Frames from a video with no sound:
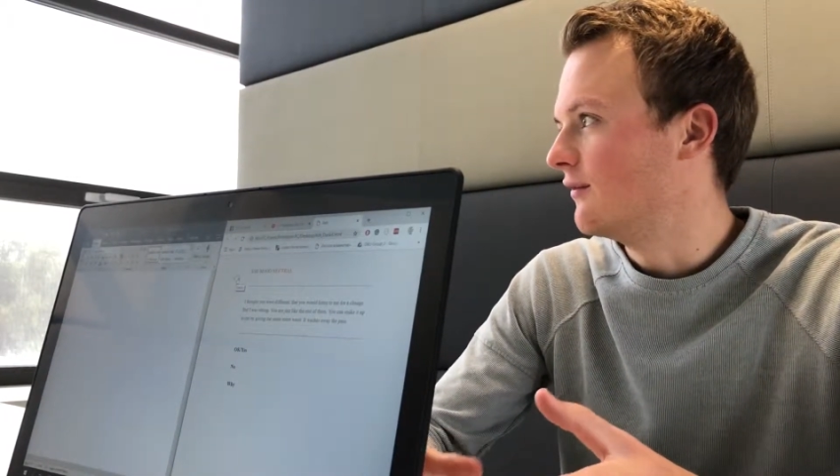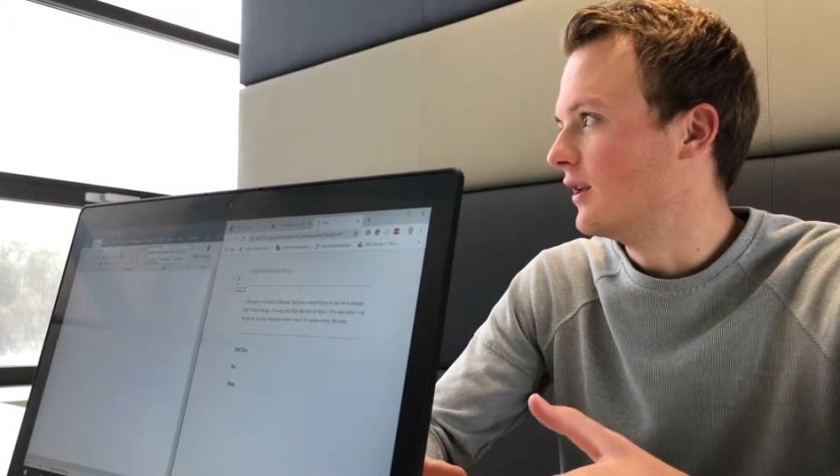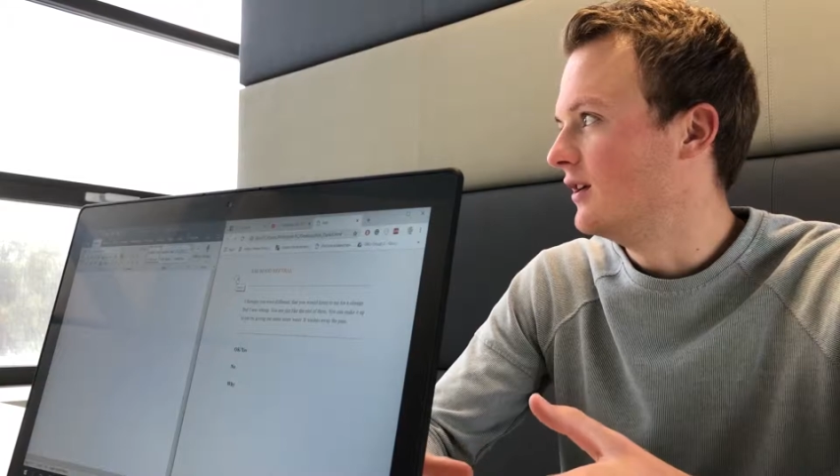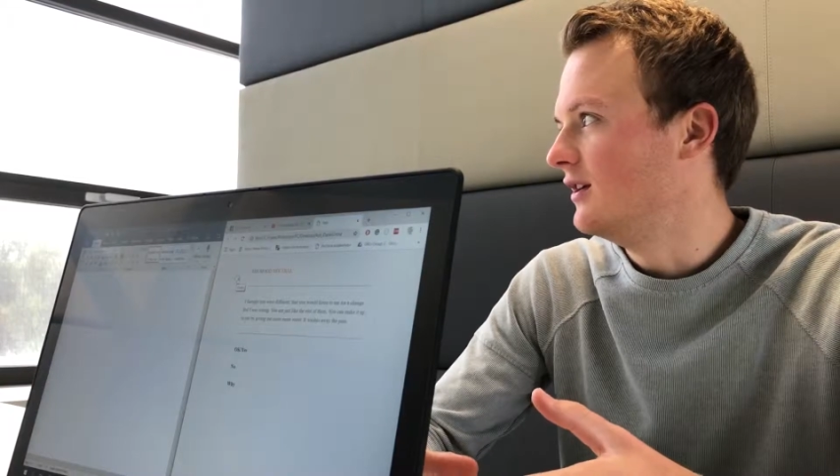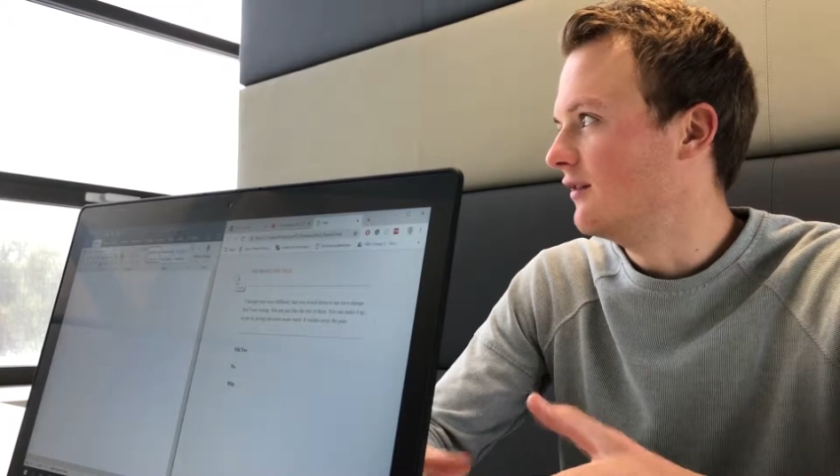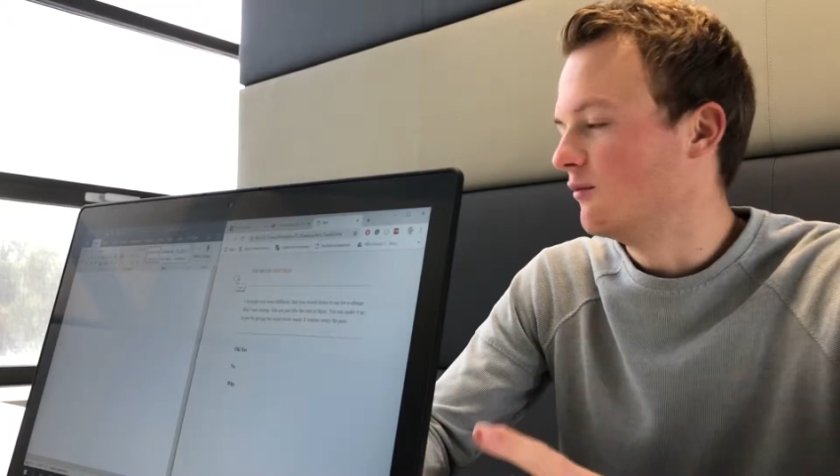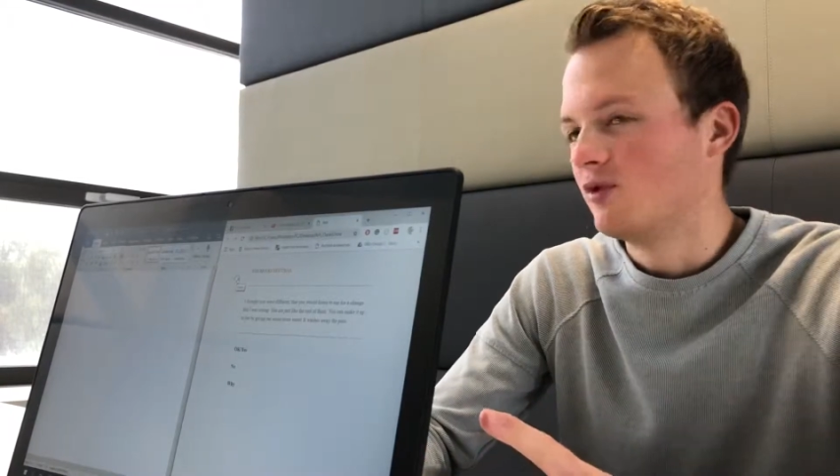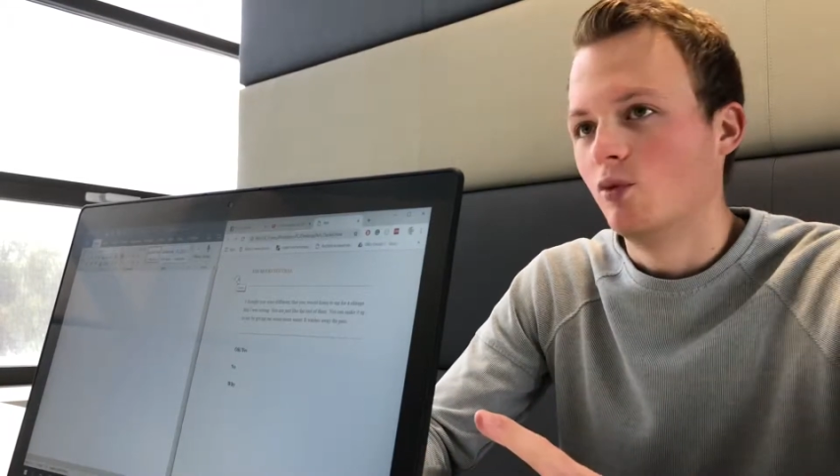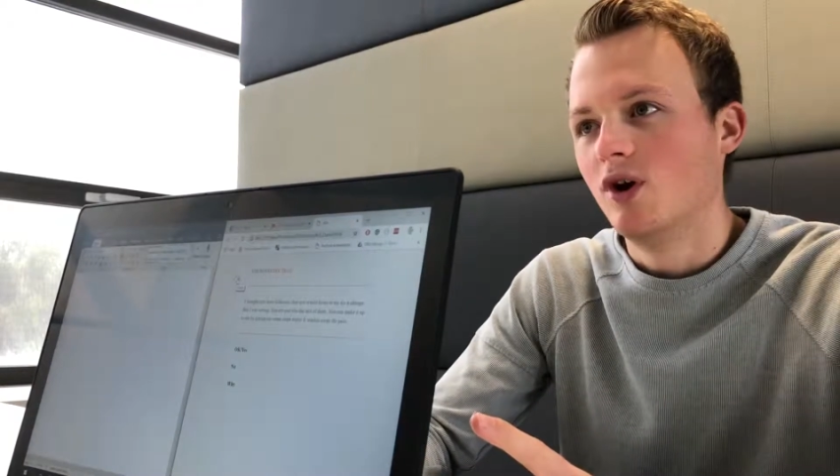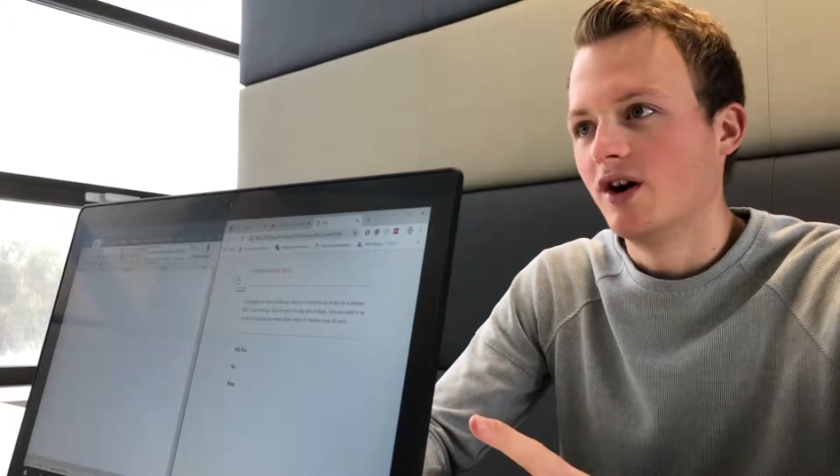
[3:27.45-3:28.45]
If I give him
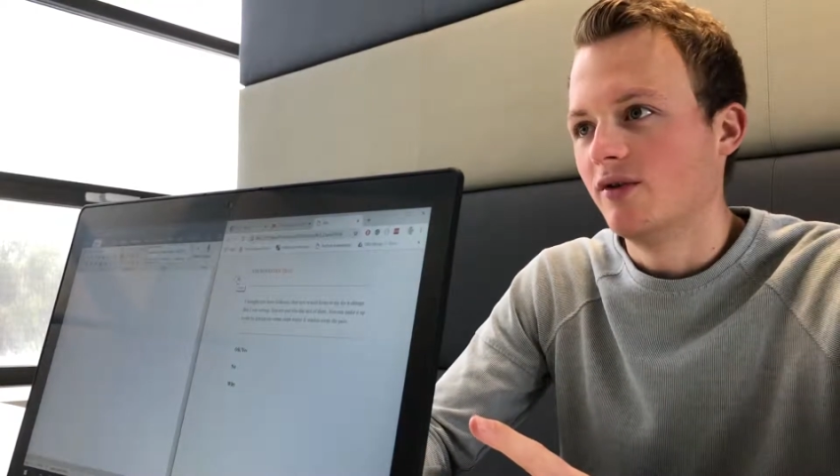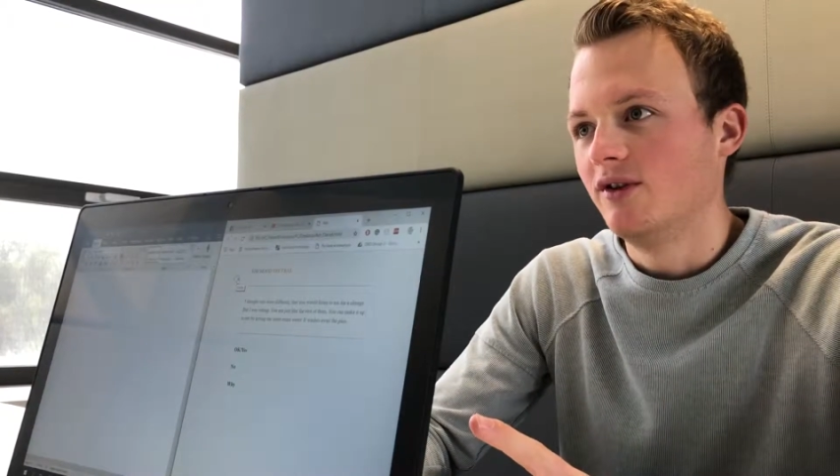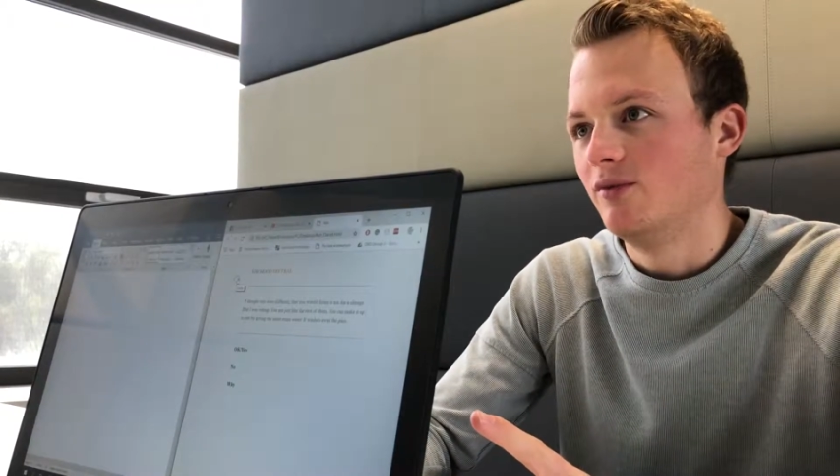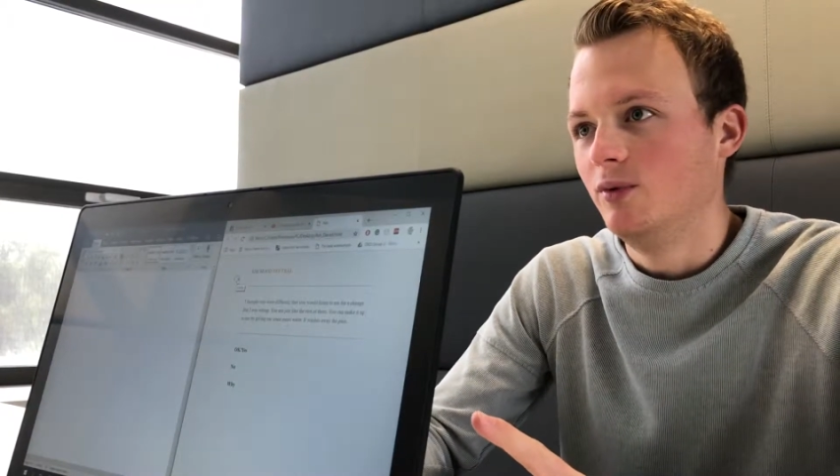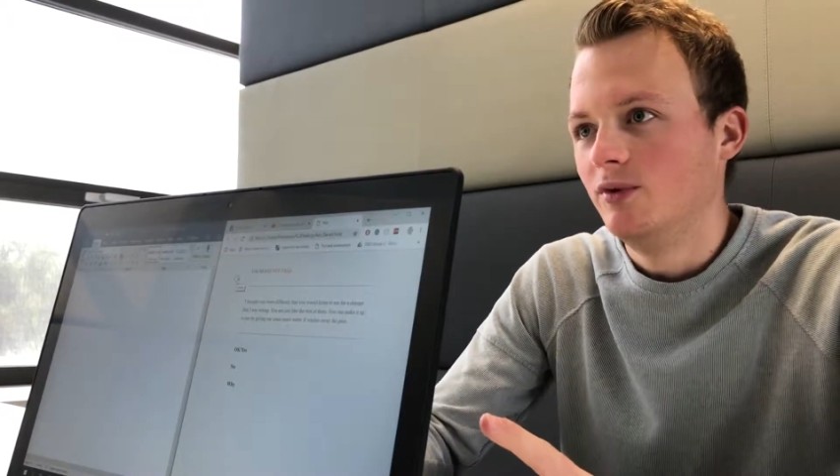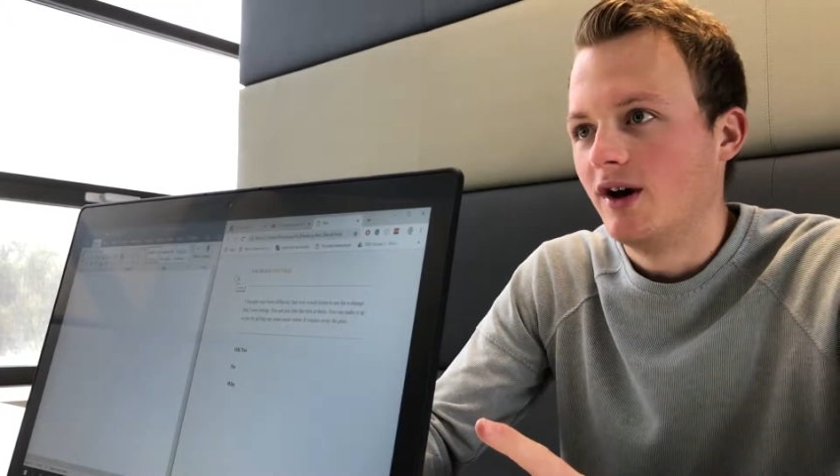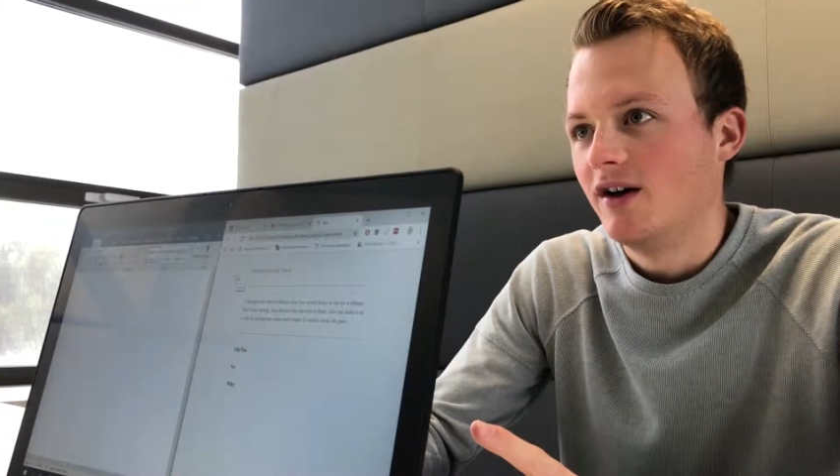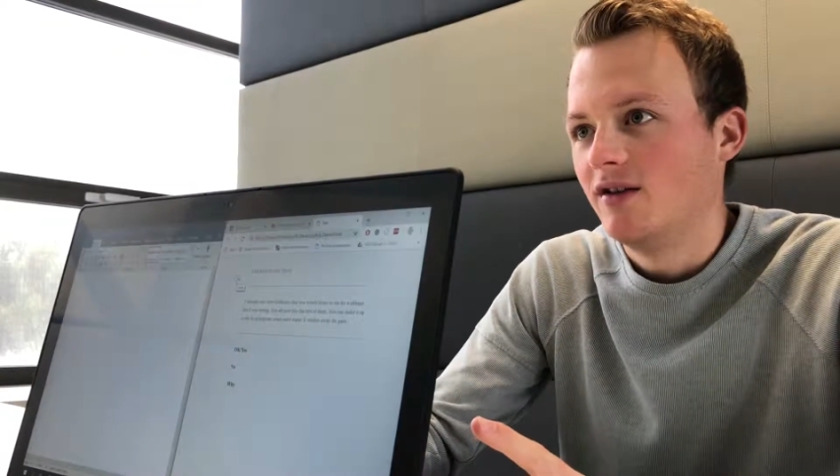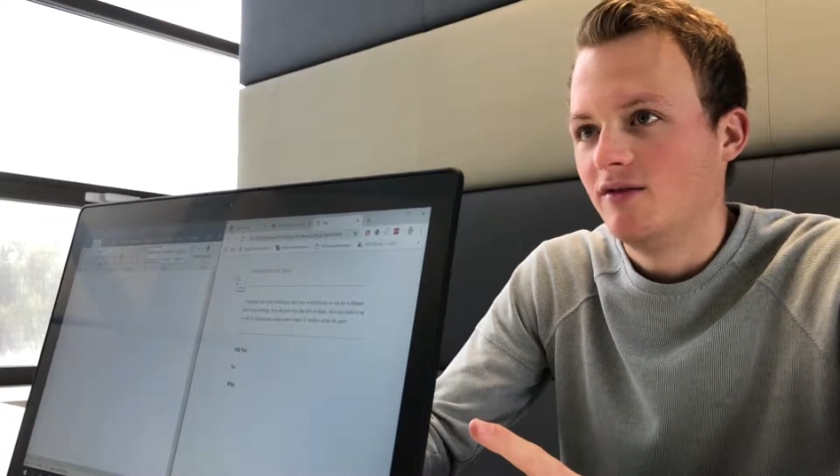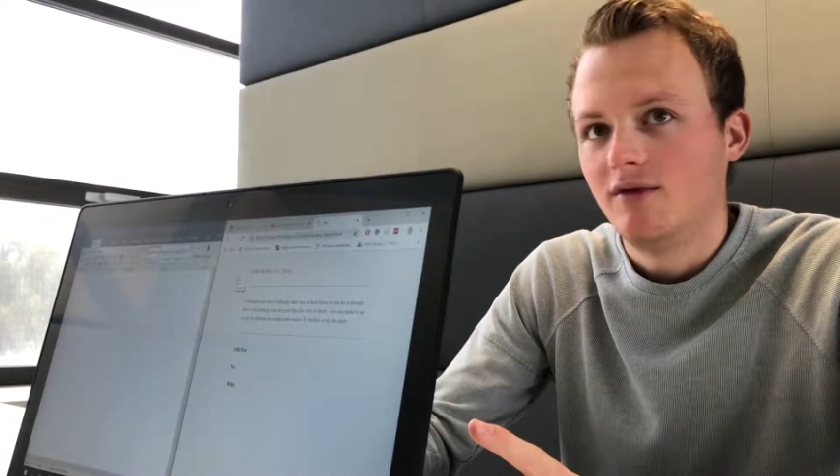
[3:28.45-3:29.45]
some water, it
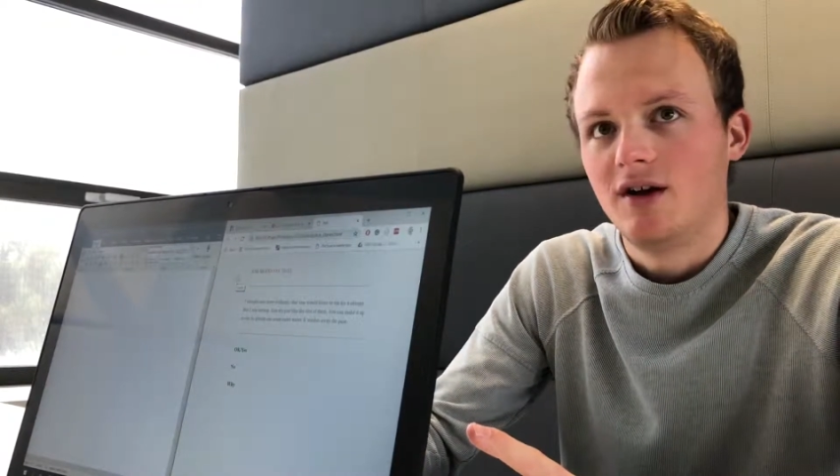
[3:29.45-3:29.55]
would